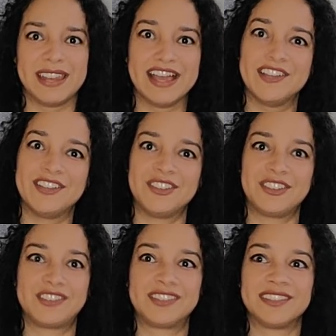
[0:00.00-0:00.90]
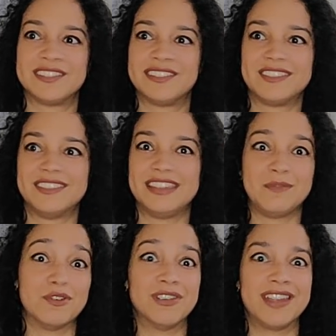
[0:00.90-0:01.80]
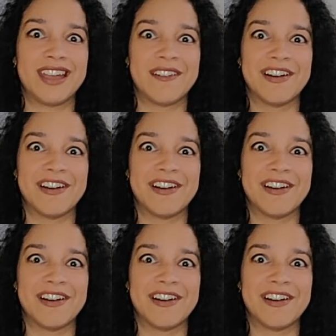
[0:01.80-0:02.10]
I just need more now.